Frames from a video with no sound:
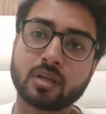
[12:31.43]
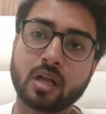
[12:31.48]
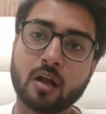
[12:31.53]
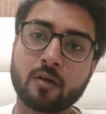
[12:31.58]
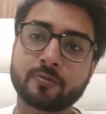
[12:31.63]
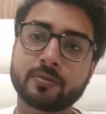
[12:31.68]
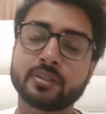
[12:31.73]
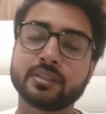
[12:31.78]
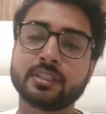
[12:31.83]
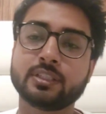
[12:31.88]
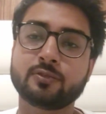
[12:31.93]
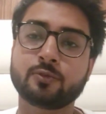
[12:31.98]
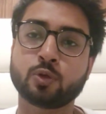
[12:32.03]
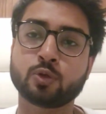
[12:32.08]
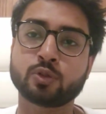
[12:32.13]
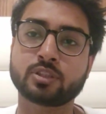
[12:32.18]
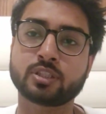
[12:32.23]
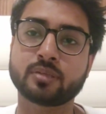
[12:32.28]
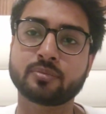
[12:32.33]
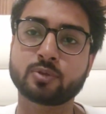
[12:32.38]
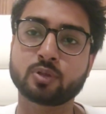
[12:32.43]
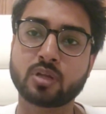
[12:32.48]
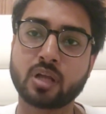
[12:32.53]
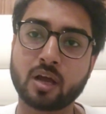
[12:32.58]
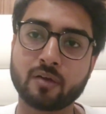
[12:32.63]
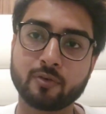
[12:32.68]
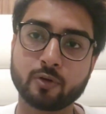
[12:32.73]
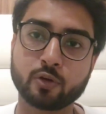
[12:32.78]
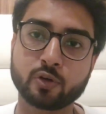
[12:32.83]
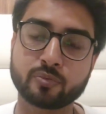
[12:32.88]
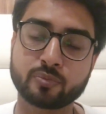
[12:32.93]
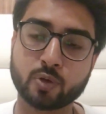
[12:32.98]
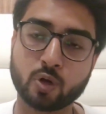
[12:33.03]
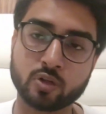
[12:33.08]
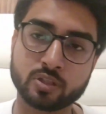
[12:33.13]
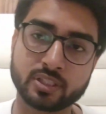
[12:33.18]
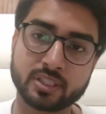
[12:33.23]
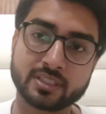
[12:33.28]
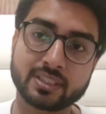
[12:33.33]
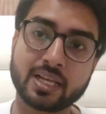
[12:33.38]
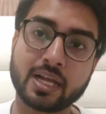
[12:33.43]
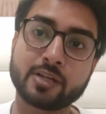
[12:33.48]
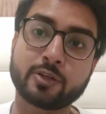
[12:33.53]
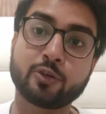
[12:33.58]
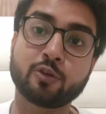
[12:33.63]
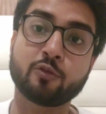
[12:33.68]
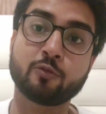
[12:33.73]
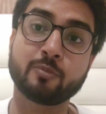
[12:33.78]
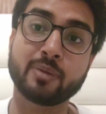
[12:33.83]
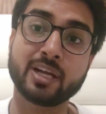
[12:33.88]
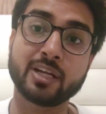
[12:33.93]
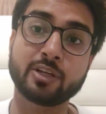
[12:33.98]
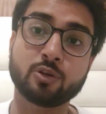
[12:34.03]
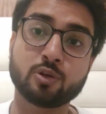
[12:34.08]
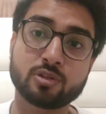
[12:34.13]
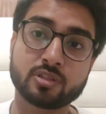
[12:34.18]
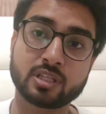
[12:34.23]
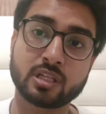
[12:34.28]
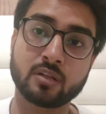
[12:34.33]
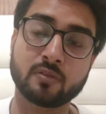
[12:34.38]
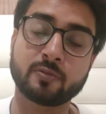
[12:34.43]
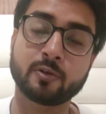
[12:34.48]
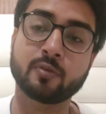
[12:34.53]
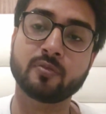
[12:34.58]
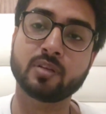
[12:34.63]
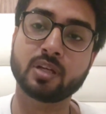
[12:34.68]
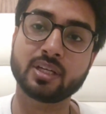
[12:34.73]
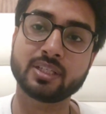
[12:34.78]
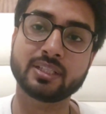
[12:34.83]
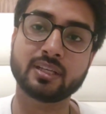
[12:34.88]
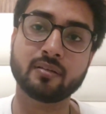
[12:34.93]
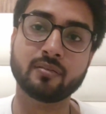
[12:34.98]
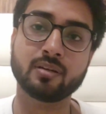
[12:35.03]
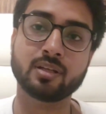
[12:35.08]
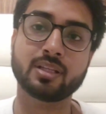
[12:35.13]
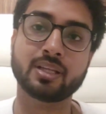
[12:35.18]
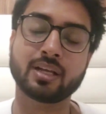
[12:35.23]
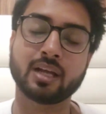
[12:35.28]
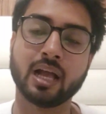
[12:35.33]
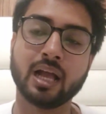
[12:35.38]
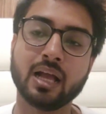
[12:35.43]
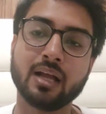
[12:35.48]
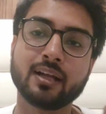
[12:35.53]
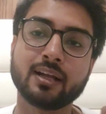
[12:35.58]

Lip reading: After these 4 steps, you'll have a good project that you've made yourself, you've learned everything.